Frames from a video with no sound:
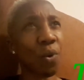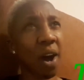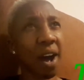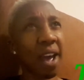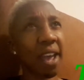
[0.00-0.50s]

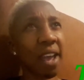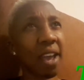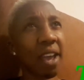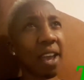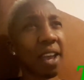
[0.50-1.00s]
I
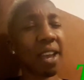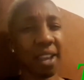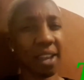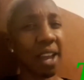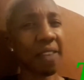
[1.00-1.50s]

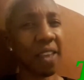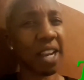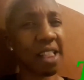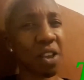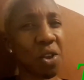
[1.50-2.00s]
think
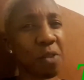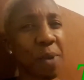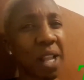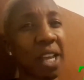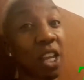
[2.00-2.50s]
that's how you
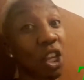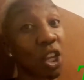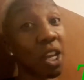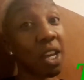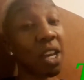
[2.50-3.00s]
spell it.
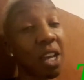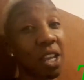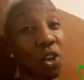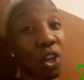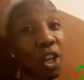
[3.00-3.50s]

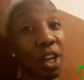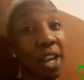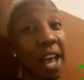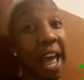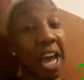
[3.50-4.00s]
You could
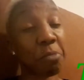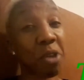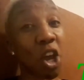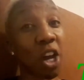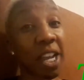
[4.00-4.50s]
add
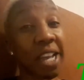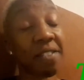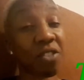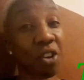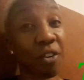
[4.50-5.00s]
me on
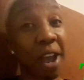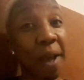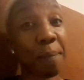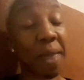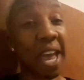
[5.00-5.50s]

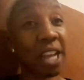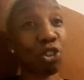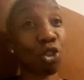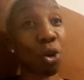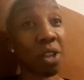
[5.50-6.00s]
Instagram at
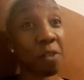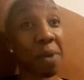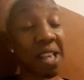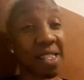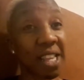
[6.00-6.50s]
Short and
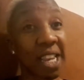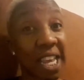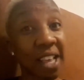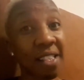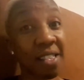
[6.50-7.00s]
Spicy
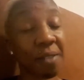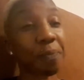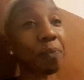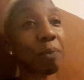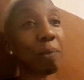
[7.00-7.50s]
Nyx,
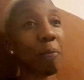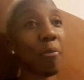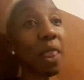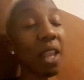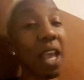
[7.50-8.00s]

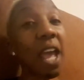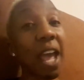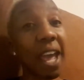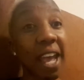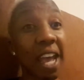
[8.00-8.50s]

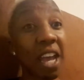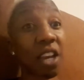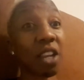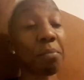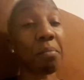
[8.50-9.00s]

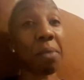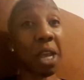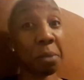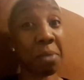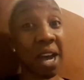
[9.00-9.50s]
and
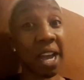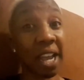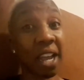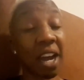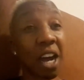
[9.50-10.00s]
in my
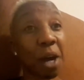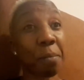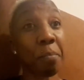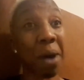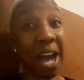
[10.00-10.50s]

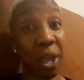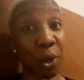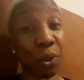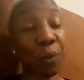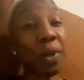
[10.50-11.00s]

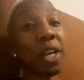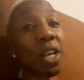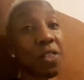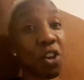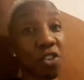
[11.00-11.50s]
bio,
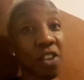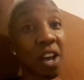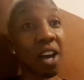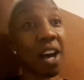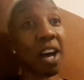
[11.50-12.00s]
there's
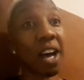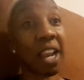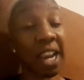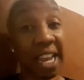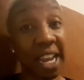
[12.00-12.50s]
a
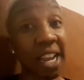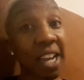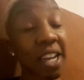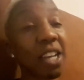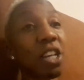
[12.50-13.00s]
link
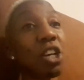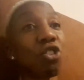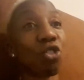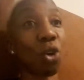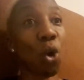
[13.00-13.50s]

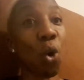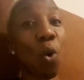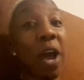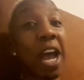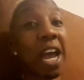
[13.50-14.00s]
to go
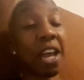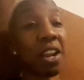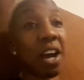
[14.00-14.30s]
and